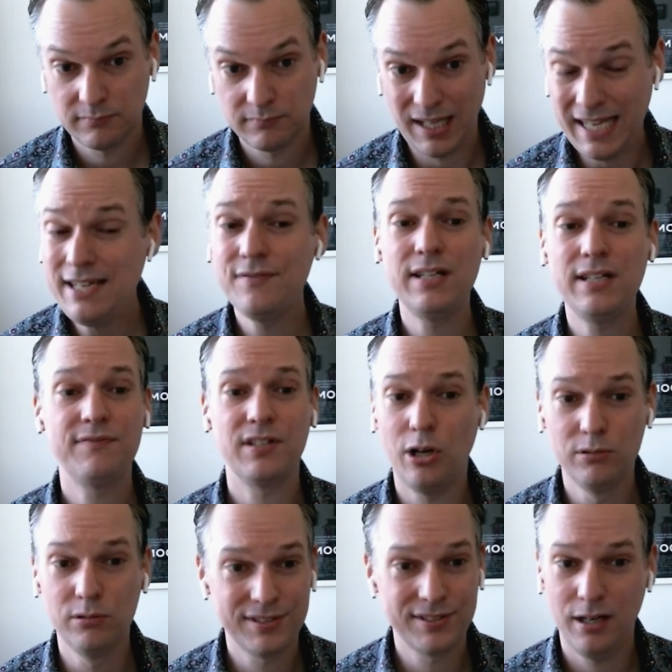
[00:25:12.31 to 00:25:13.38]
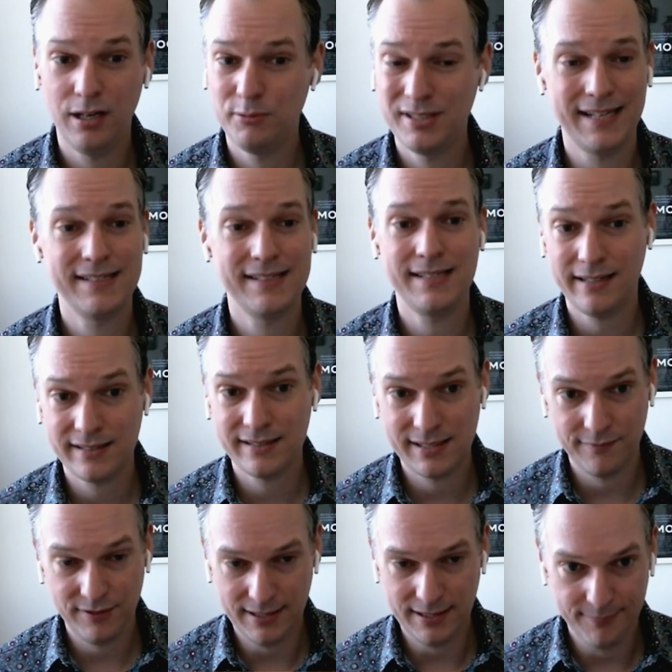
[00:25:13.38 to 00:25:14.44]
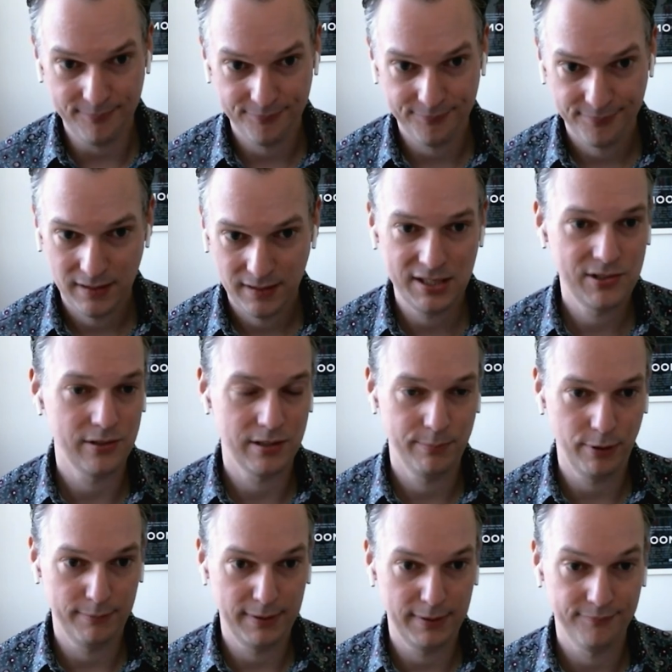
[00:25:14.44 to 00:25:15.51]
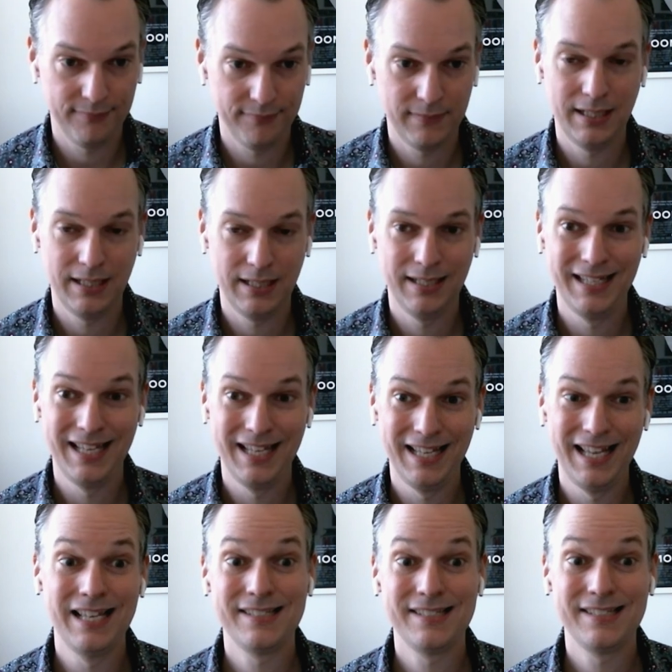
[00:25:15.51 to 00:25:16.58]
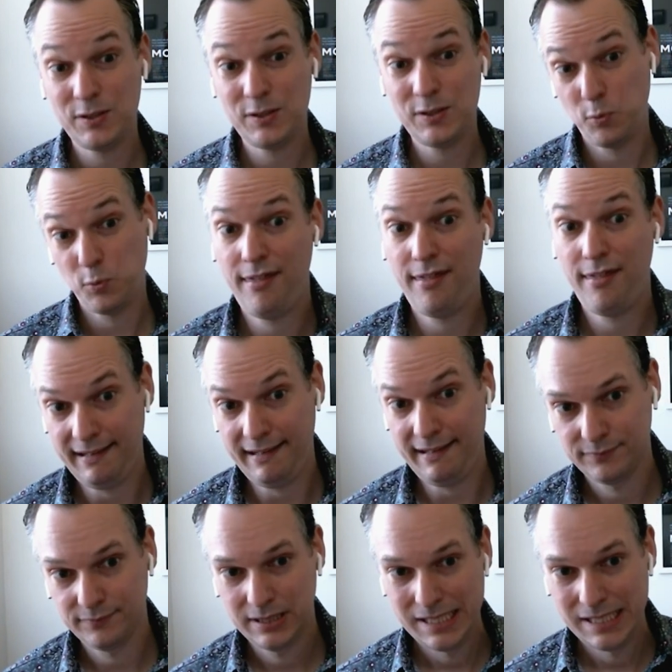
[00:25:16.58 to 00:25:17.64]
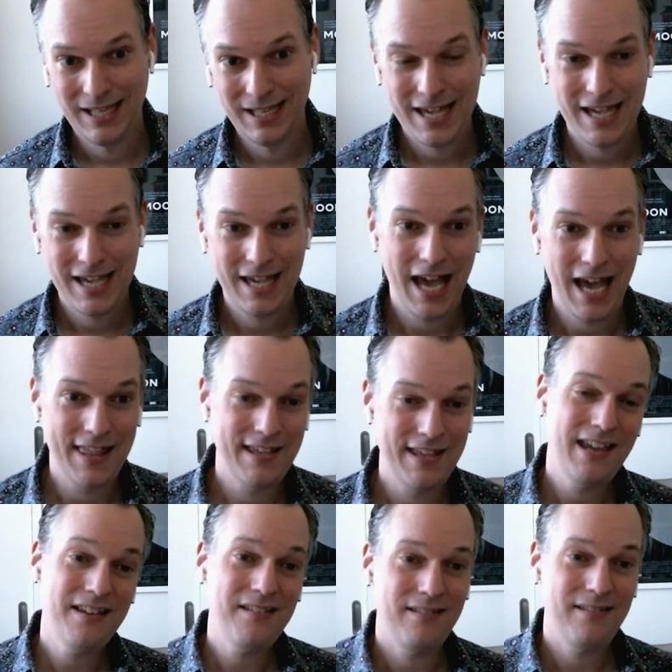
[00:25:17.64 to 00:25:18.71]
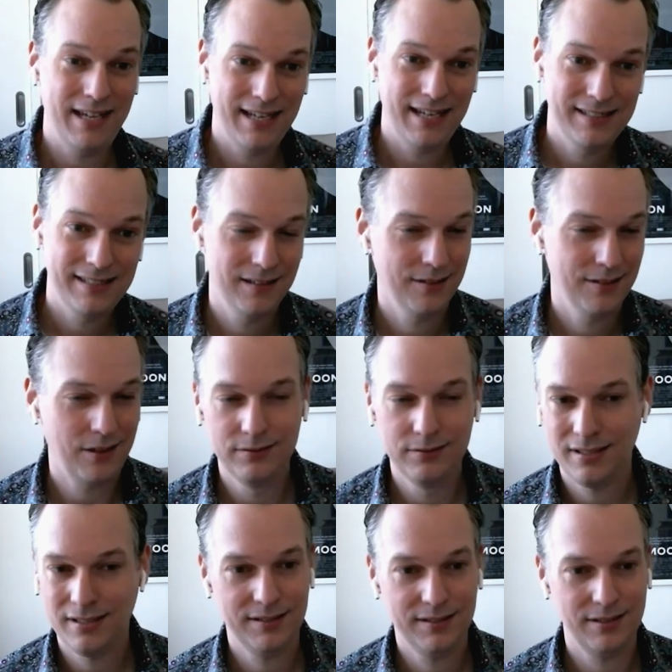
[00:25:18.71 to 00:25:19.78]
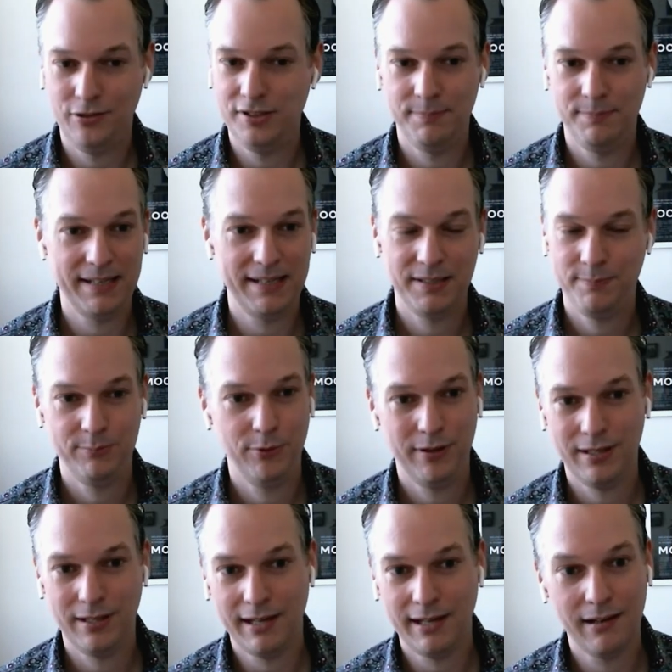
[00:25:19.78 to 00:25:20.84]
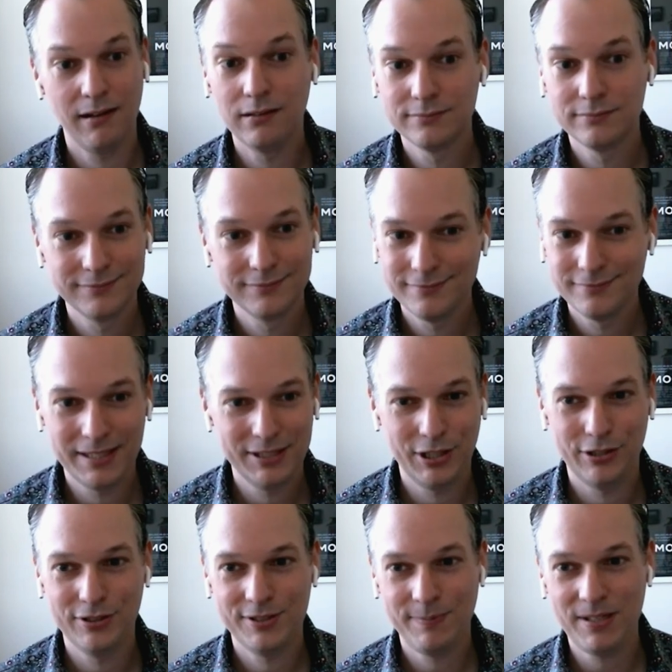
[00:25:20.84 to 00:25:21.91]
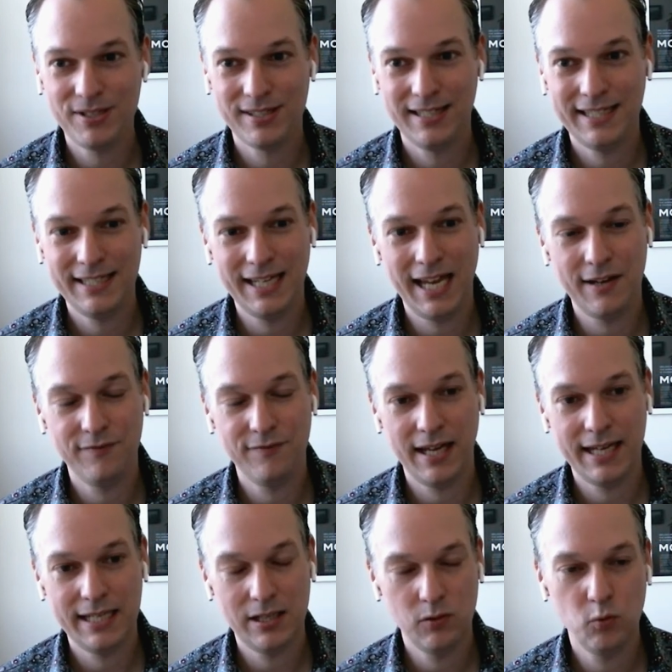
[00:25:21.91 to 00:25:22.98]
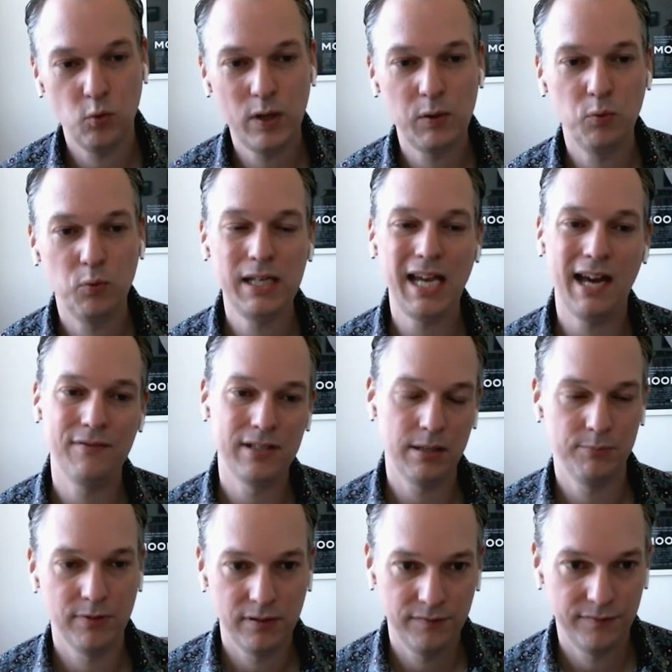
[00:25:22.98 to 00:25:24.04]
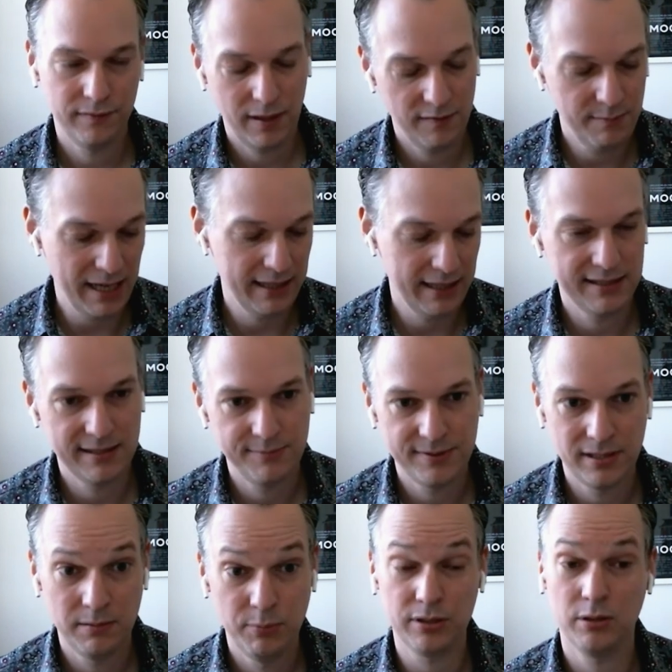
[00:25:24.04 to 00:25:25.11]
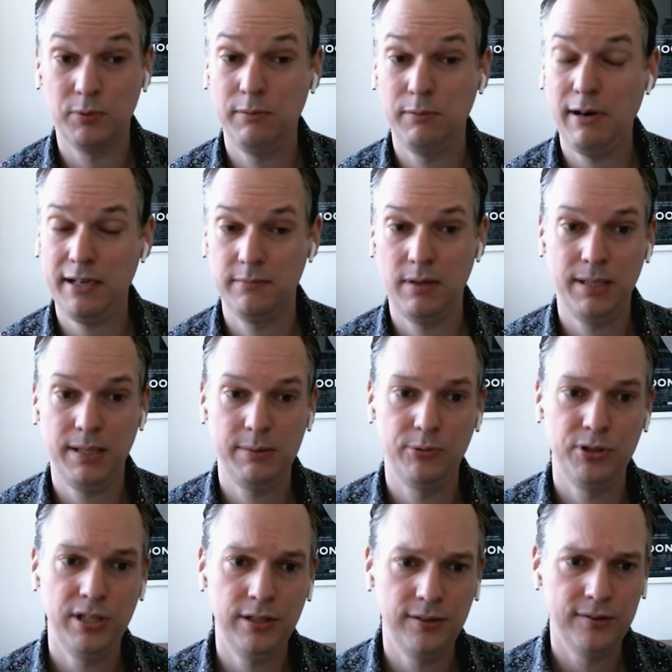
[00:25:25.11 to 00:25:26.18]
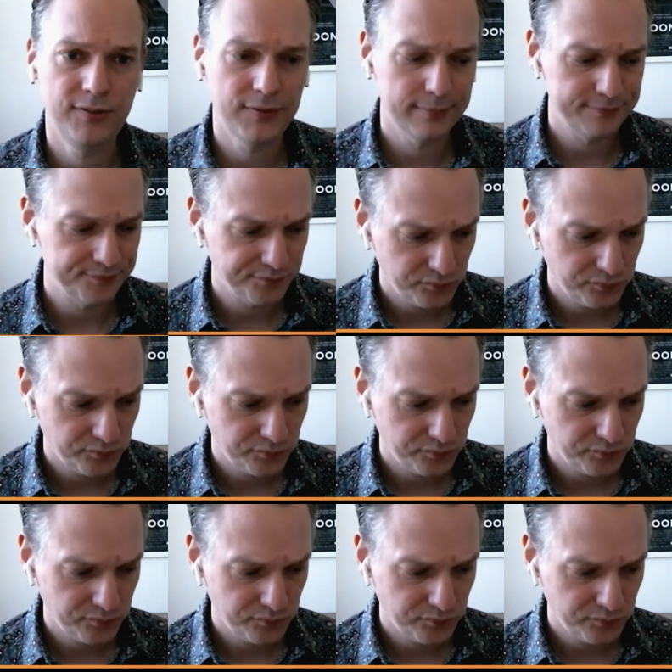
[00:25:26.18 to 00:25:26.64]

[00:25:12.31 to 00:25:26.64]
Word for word: Right. Even if the cold start was 10 seconds every time, it's not a problem. Yeah. So that's one thing. And then the other thing is that cold starts are not as bad as people think they are. You know, especially if they, we have a number of mechanisms in the book that we recommend people use.